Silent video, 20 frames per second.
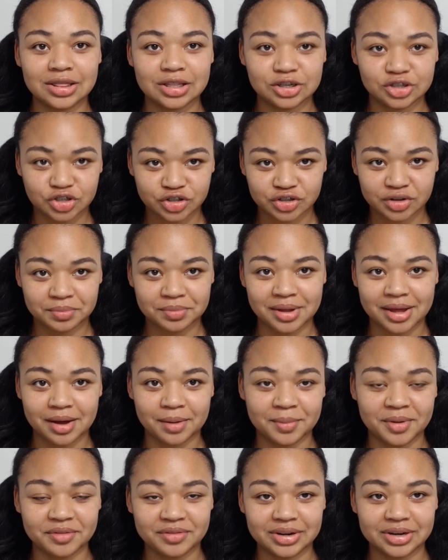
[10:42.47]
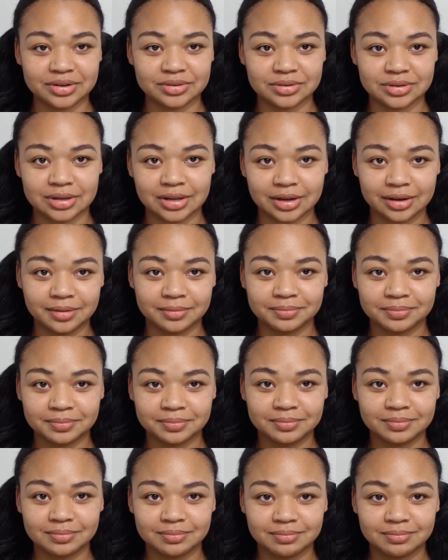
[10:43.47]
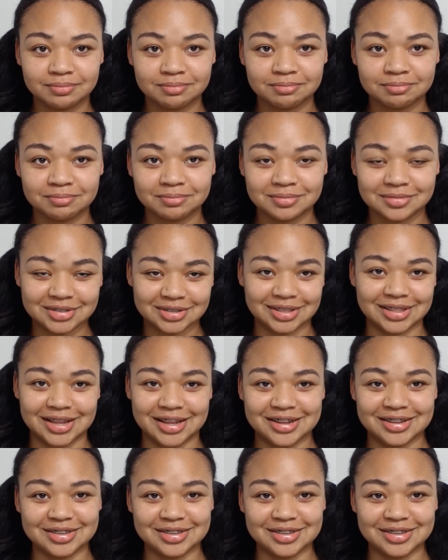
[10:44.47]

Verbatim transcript: this should be how my videos look. So thank you